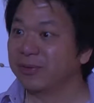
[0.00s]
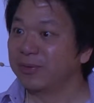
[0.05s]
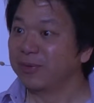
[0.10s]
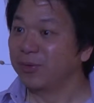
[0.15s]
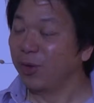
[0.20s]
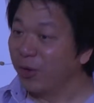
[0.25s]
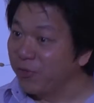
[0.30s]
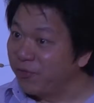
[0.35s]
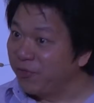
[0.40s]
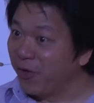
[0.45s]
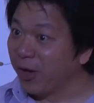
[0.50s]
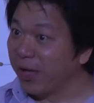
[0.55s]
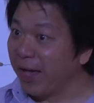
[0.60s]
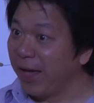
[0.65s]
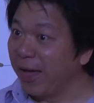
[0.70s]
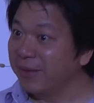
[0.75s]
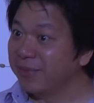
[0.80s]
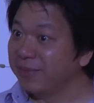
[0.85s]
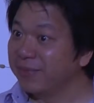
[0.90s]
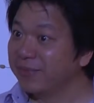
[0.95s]
Don't
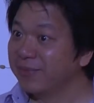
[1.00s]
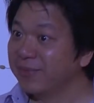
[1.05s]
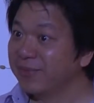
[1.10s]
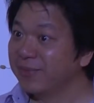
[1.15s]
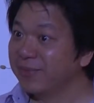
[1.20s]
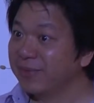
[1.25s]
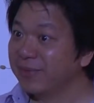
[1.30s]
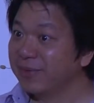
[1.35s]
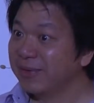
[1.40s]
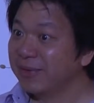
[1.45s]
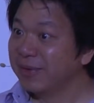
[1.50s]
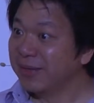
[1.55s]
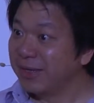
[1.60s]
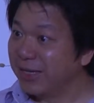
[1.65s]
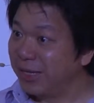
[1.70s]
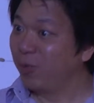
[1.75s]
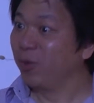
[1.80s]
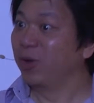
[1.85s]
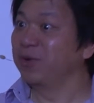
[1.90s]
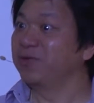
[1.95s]
forget,
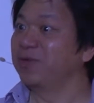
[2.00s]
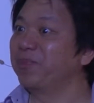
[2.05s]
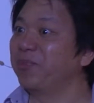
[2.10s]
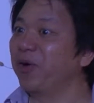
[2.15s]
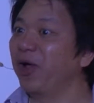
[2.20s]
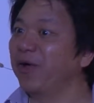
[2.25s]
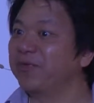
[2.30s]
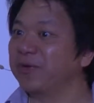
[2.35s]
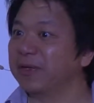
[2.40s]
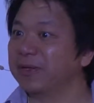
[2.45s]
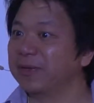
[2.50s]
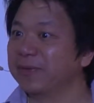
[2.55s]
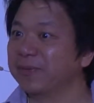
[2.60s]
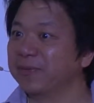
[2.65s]
he was the prophet.